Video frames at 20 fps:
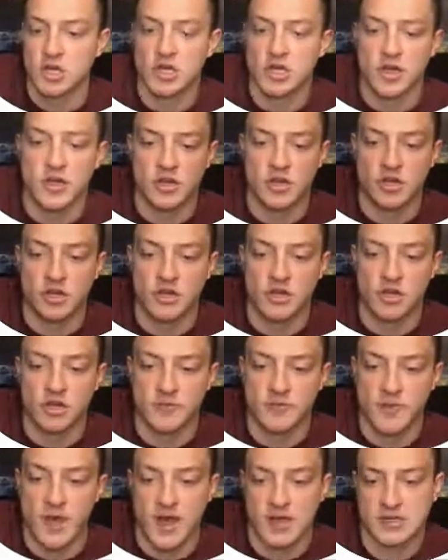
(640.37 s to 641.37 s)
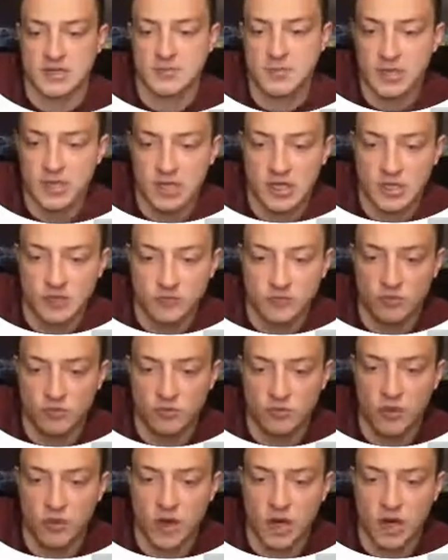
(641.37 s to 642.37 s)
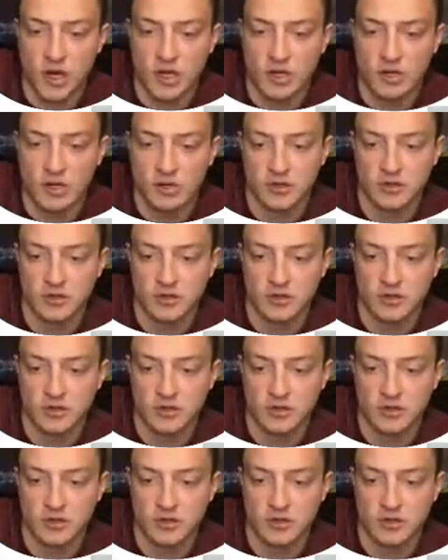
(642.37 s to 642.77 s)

Now the max bid one,